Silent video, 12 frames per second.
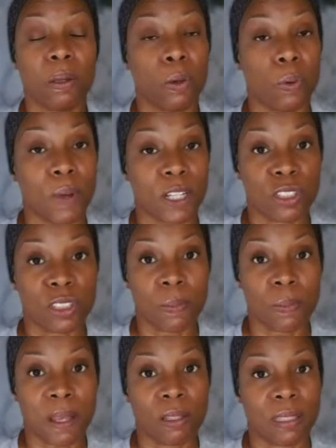questions
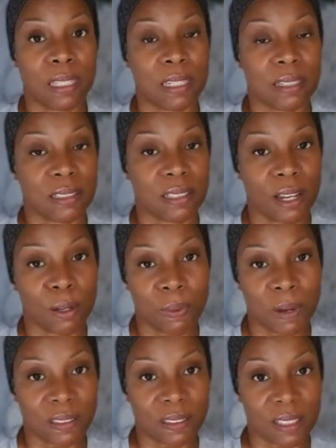about the entire
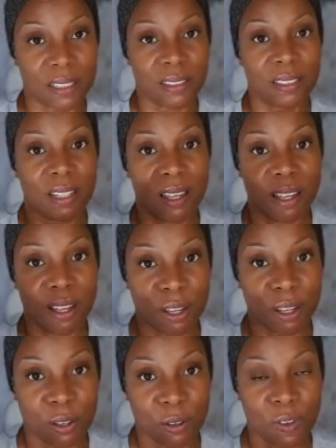process
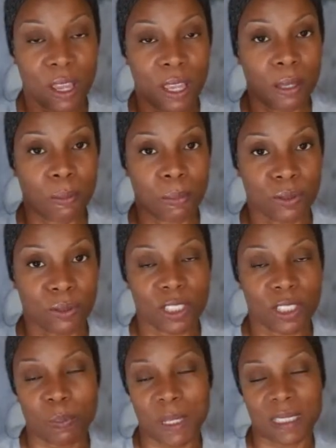of military
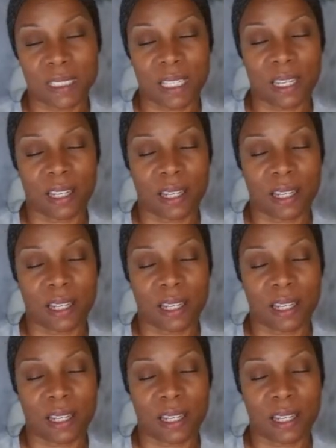space aid.